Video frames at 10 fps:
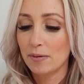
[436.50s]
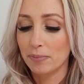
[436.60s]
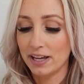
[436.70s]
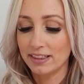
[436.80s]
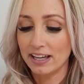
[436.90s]

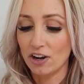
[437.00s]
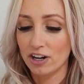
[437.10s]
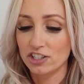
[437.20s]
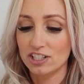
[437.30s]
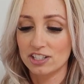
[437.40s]
but they
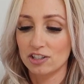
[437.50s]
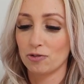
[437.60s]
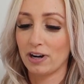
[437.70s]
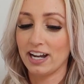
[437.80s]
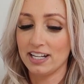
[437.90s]
are just
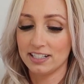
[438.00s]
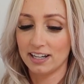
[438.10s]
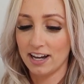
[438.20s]
right.